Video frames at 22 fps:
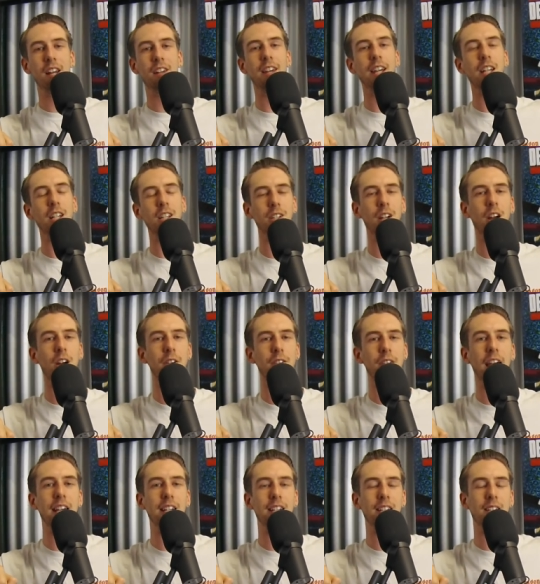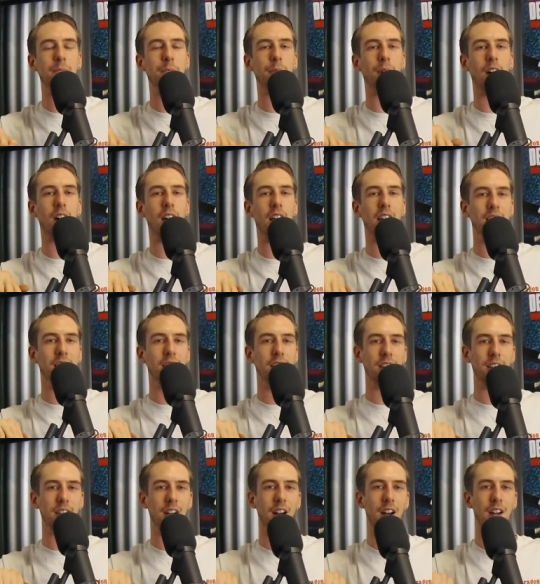that, you know, they didn't buy,
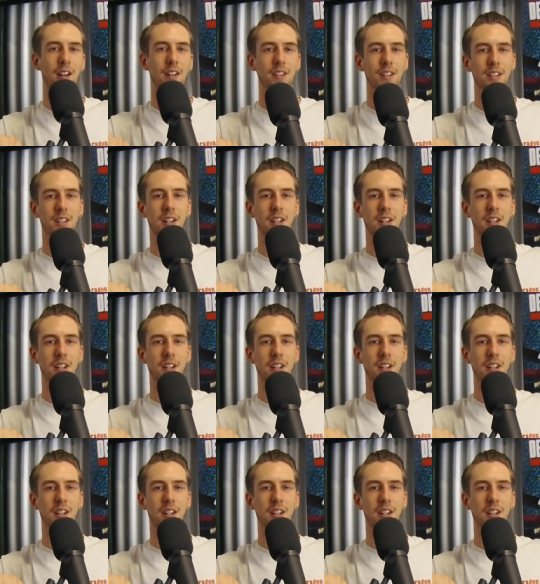you know.